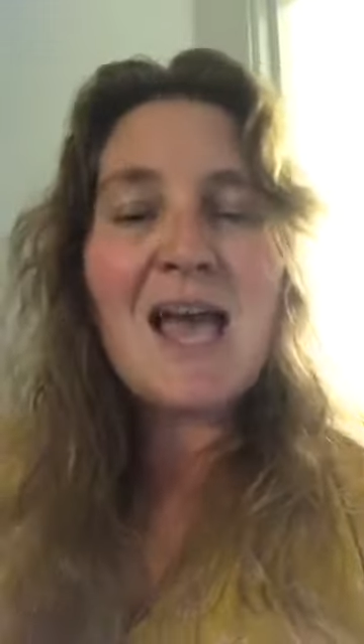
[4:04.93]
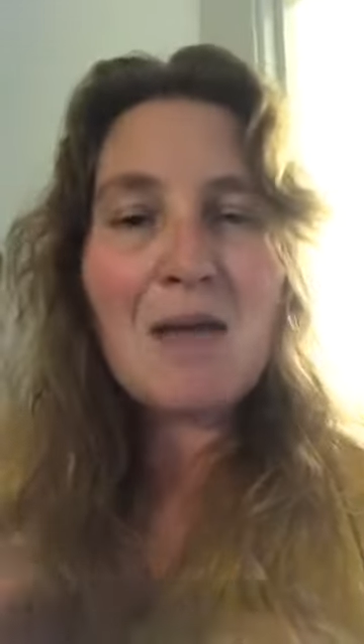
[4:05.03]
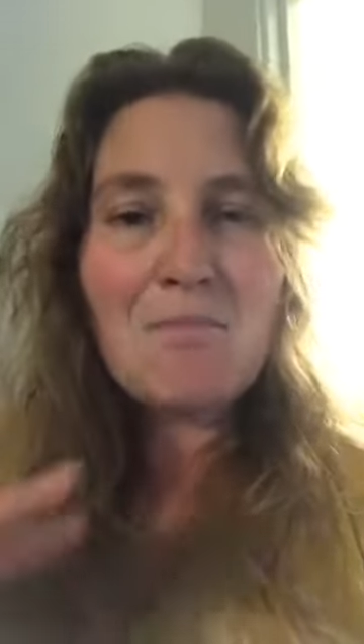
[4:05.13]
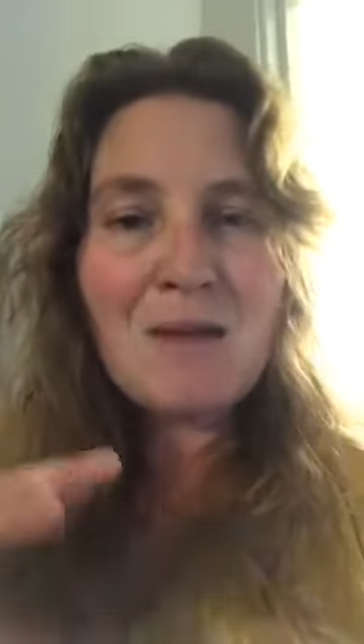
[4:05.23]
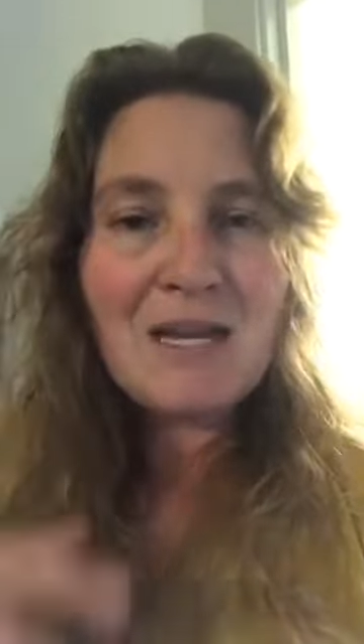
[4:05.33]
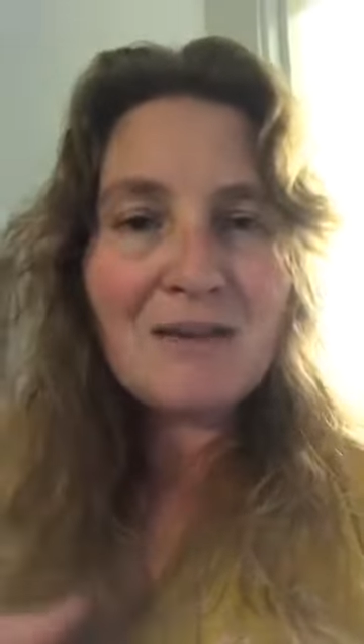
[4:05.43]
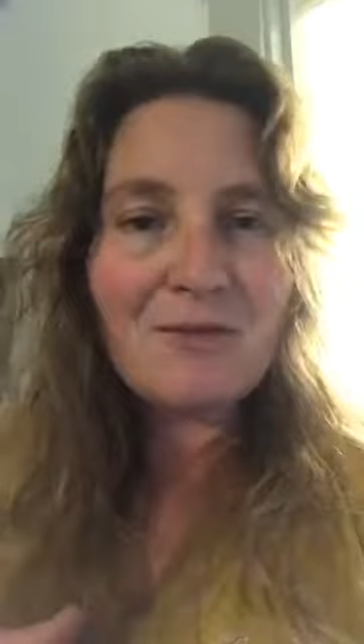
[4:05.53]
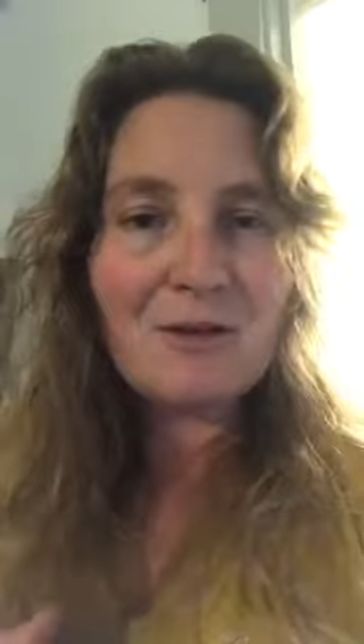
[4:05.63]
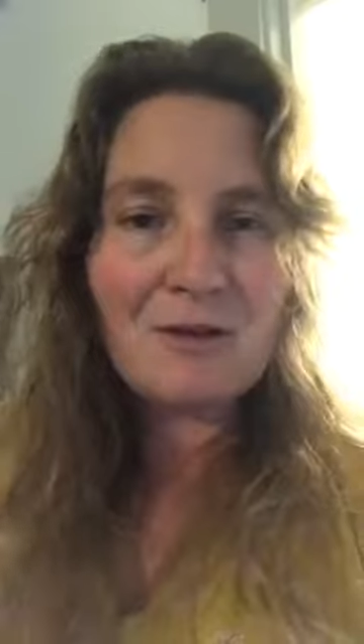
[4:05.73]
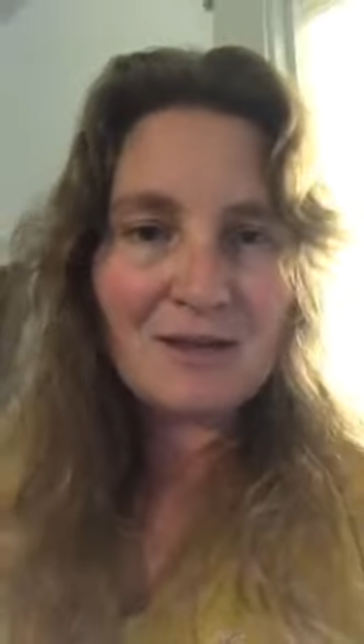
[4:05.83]
And many of
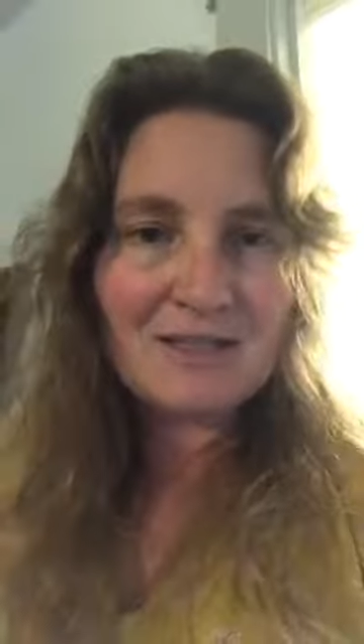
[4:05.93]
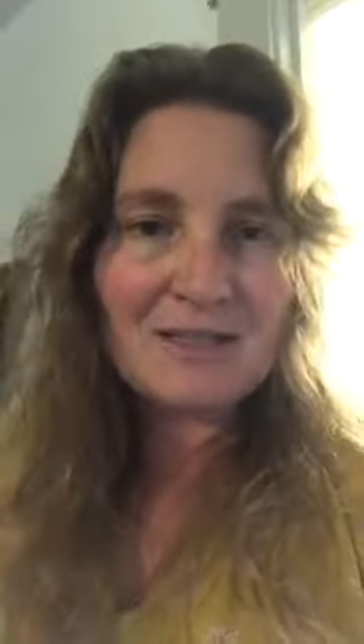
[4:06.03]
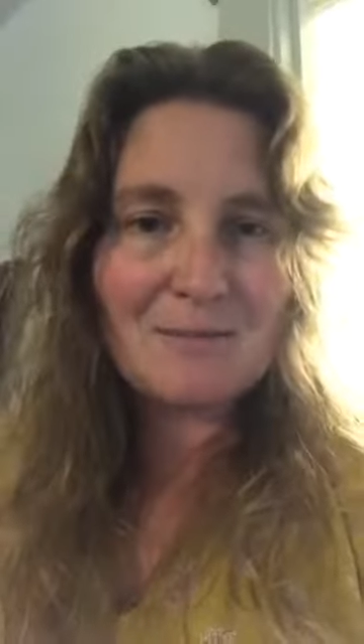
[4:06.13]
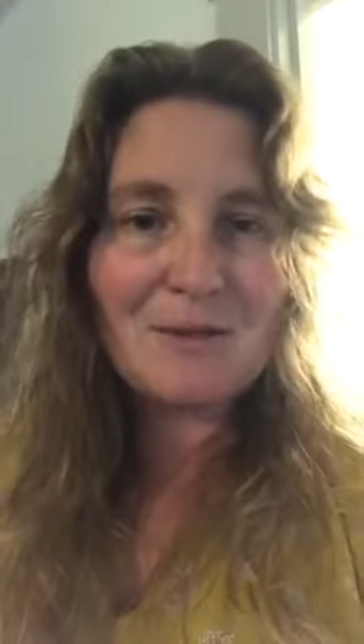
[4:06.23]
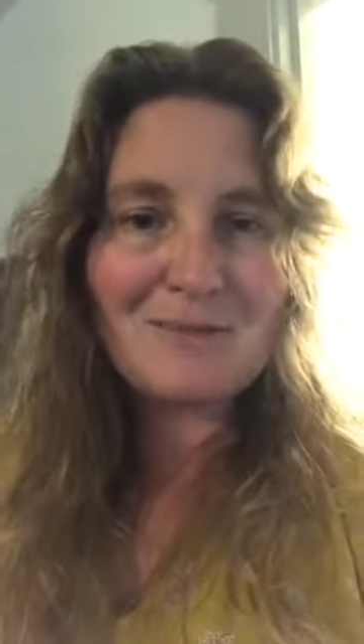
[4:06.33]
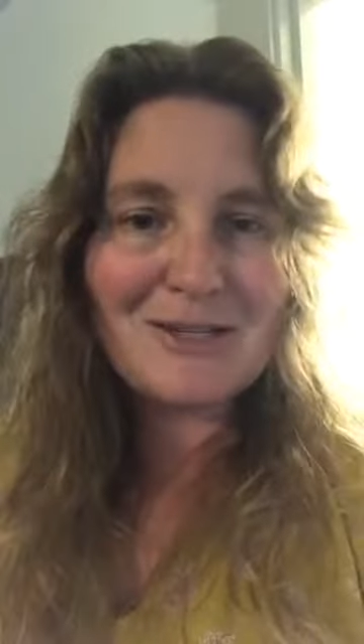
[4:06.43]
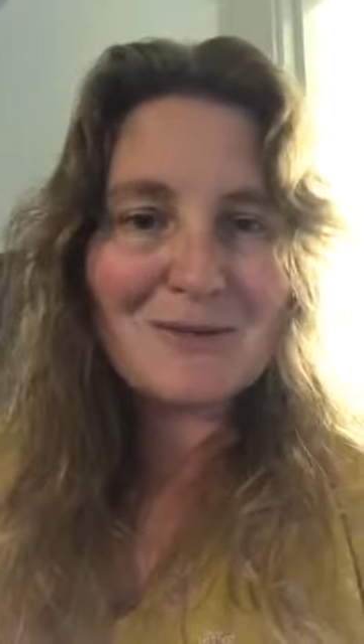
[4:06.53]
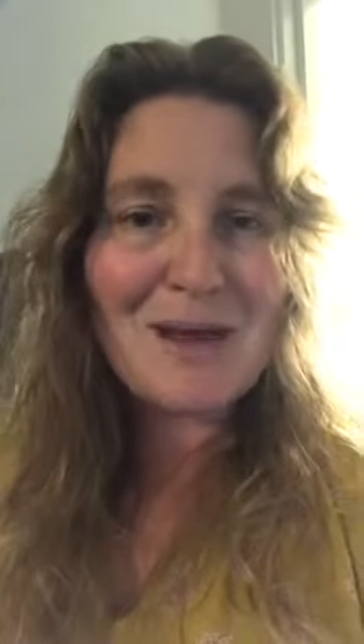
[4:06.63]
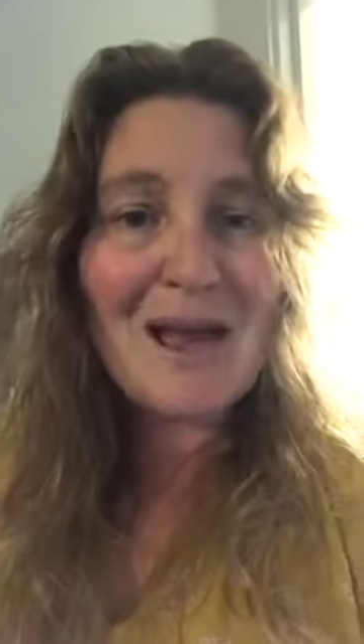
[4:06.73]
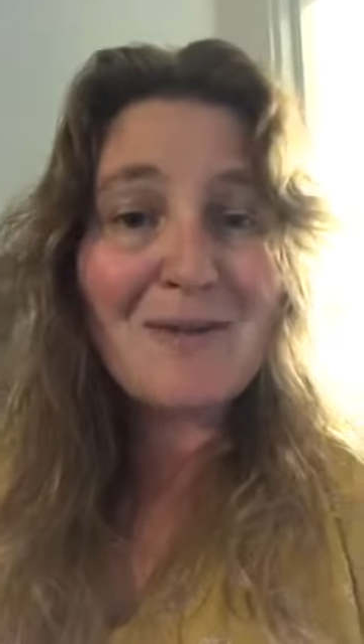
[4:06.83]
the chronic symptoms that
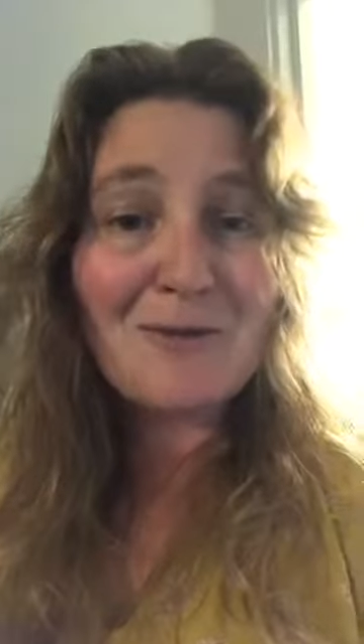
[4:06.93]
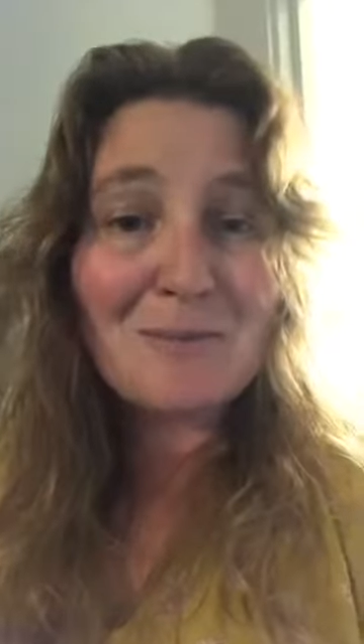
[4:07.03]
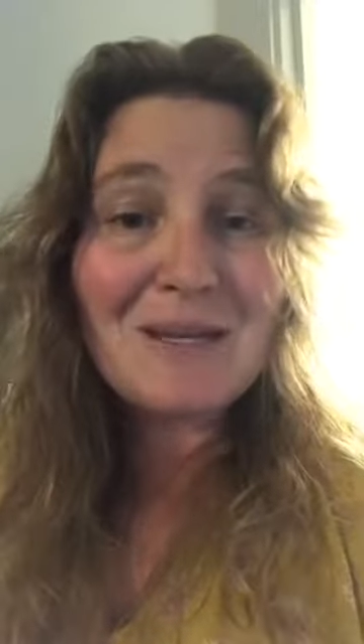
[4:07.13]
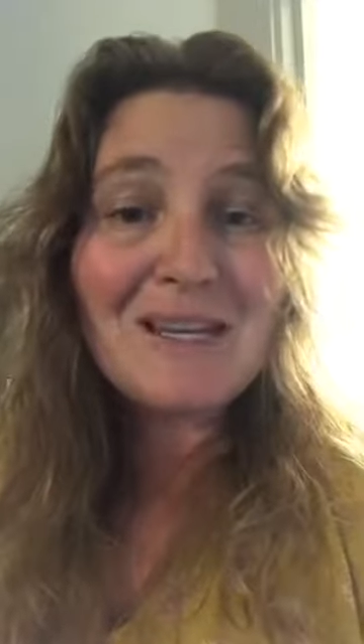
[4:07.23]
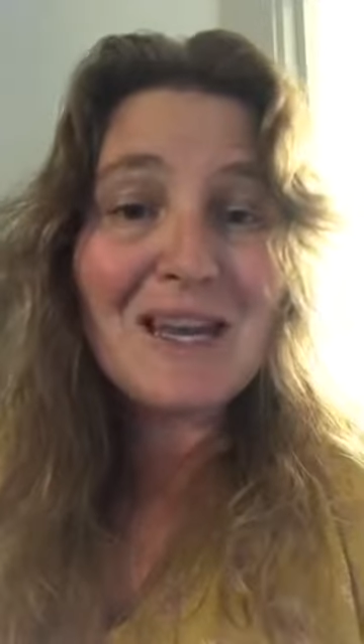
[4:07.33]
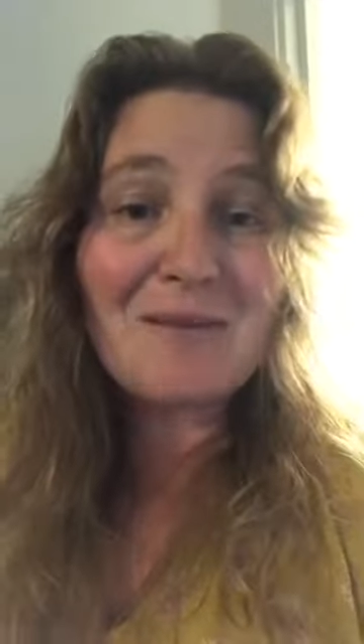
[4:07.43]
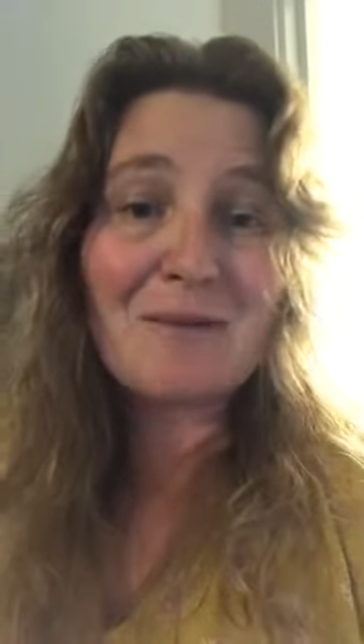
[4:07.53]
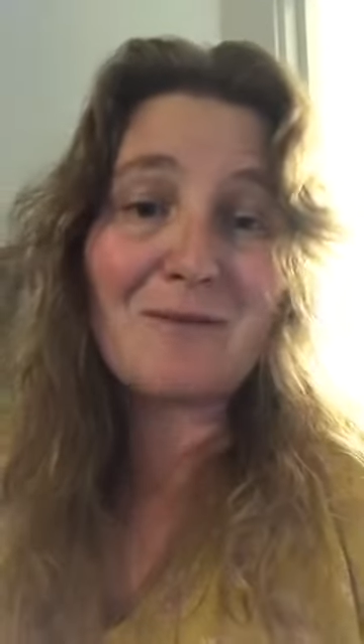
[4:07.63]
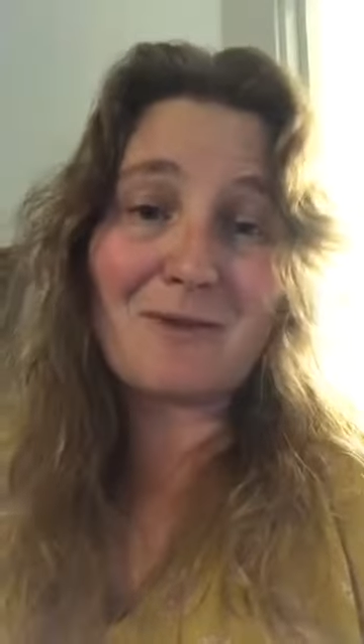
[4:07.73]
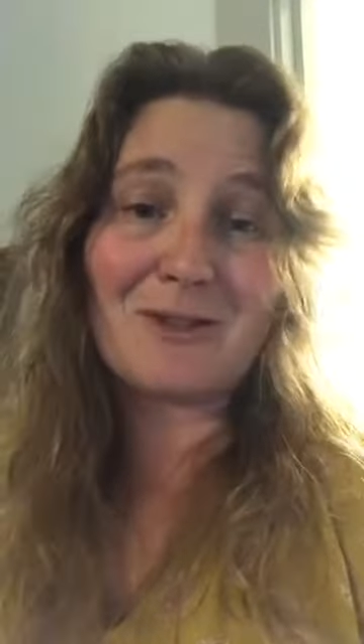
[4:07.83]
you have will begin
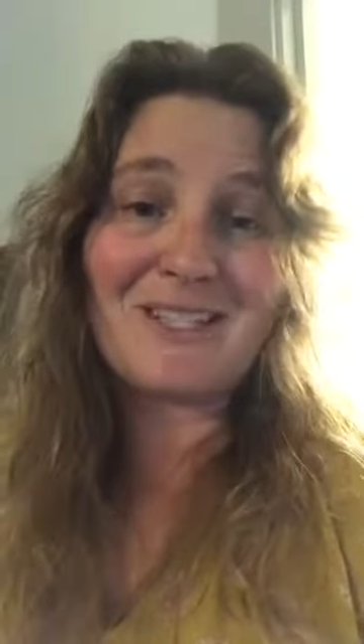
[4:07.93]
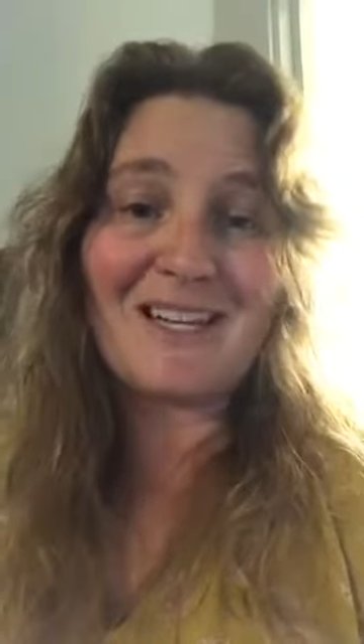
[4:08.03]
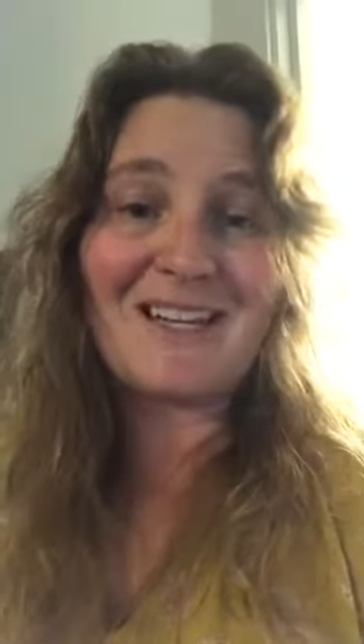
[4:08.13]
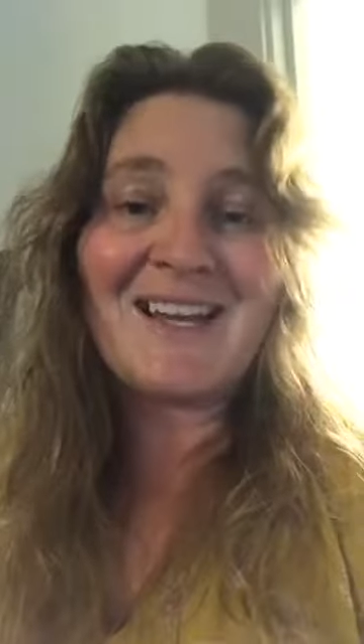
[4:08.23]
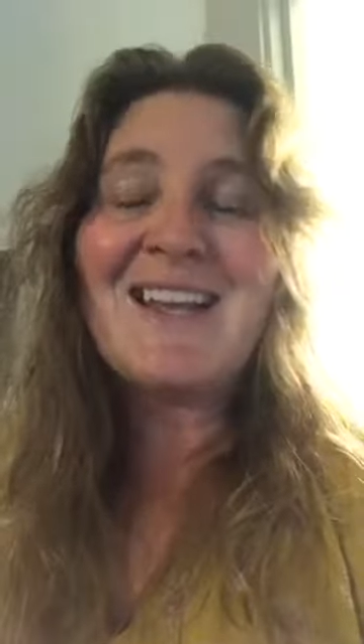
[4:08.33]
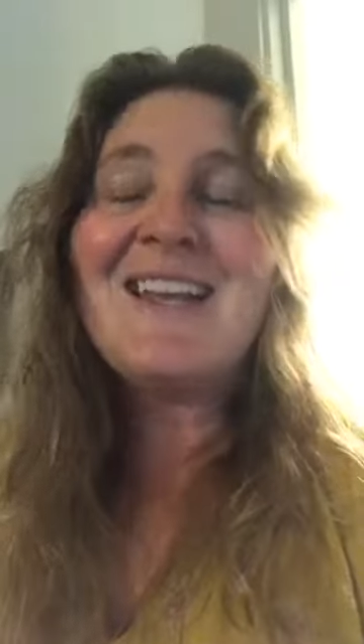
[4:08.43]
reversing.